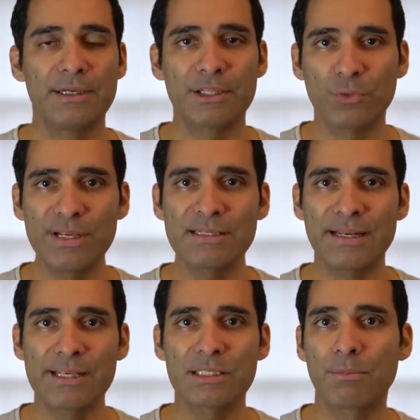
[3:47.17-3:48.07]
The
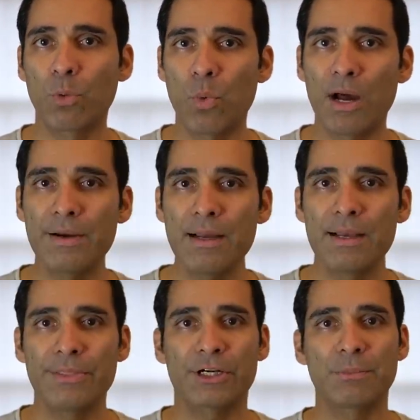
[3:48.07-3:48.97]
reason is, number one,
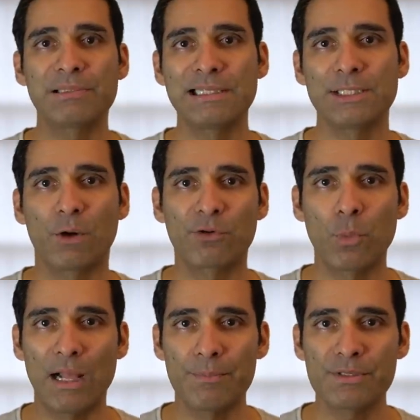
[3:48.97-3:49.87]
they're completely
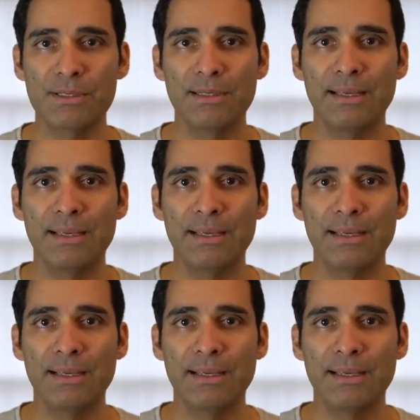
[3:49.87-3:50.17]
overwhelmed